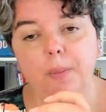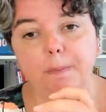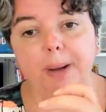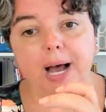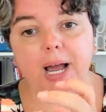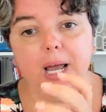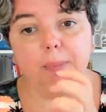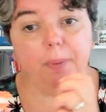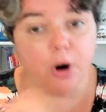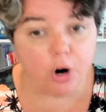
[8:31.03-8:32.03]
by
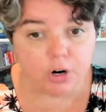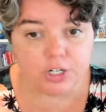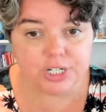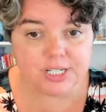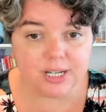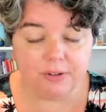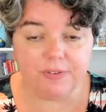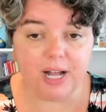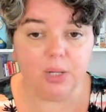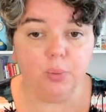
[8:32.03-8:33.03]
purchasing
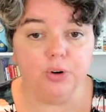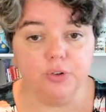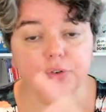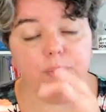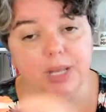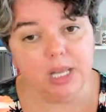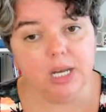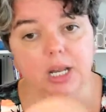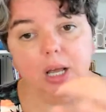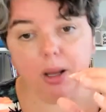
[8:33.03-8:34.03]
followers from
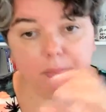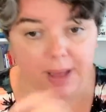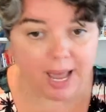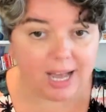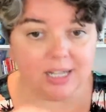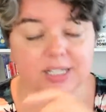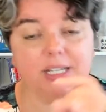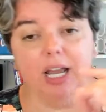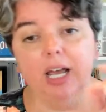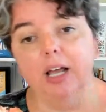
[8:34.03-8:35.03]
India,
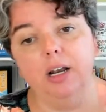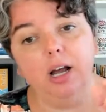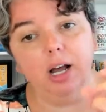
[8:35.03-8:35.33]
Pakistan,